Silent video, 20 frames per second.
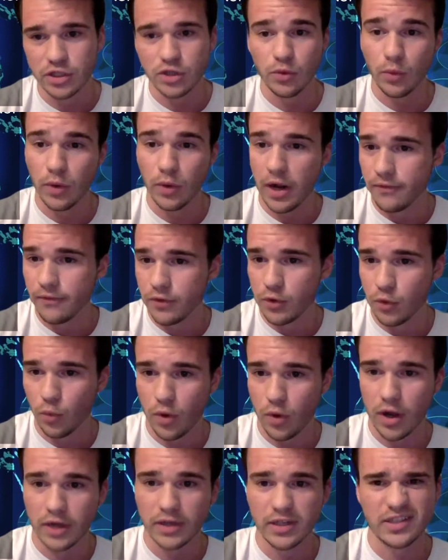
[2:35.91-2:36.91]
do whatever you
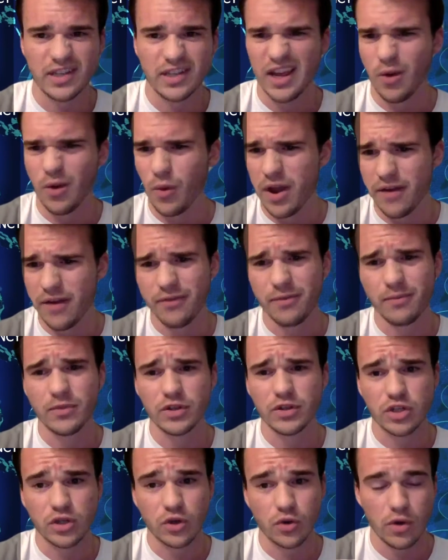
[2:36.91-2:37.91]
want, stay away from the
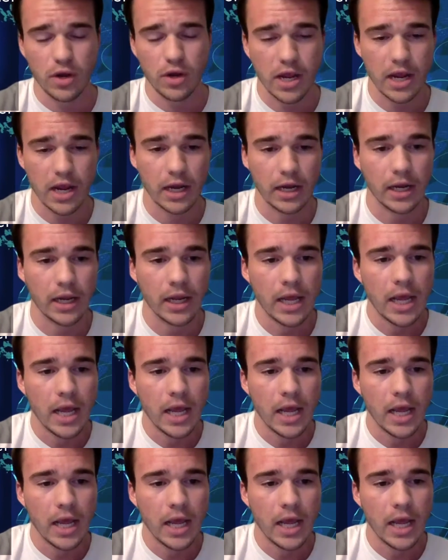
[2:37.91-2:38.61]
screen.